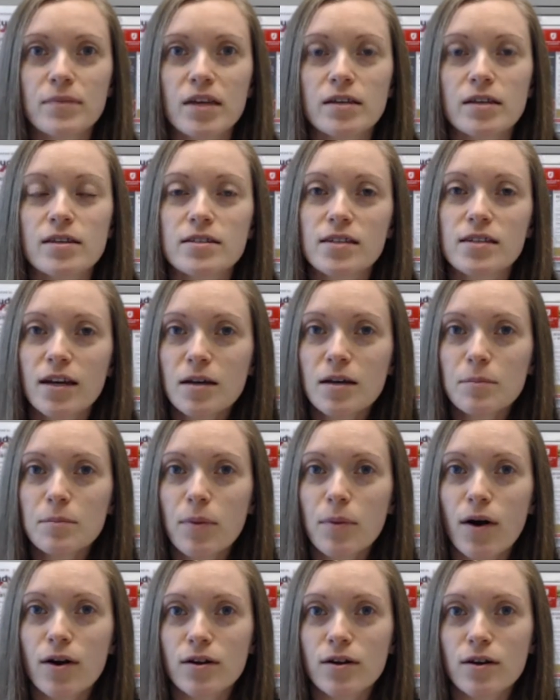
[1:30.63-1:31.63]
The second
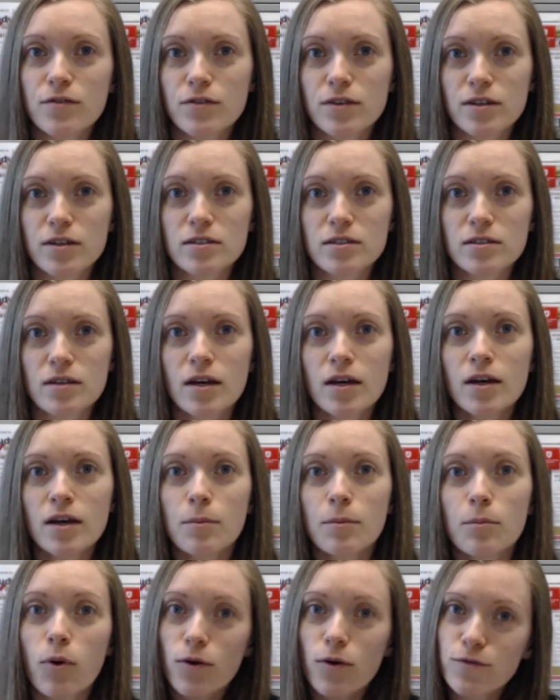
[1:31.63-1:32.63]
part of this
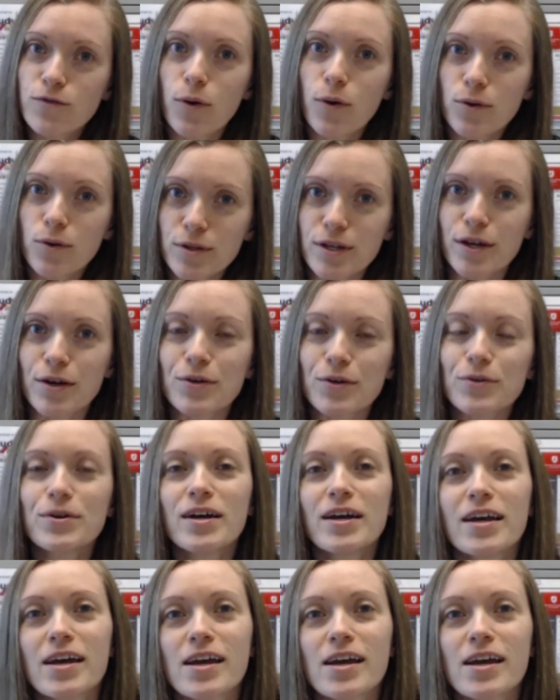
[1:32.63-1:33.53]
portfolio